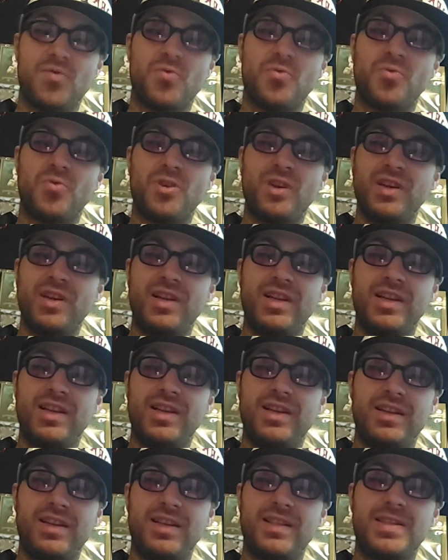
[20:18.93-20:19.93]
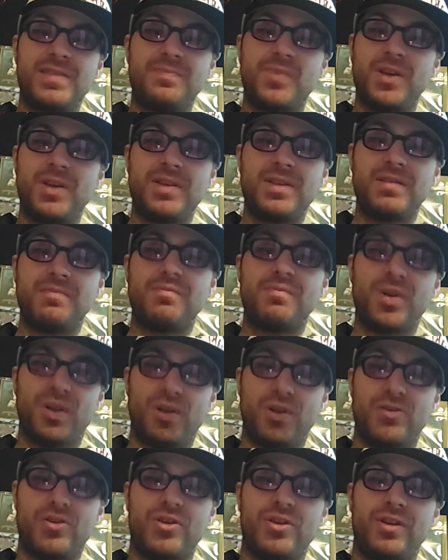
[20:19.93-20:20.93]
really, it's been some
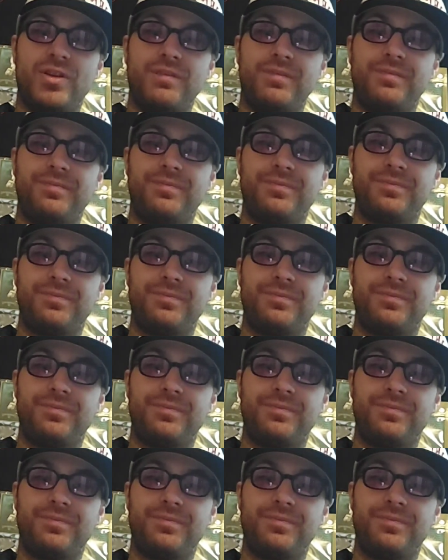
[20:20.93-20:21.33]
bullshit.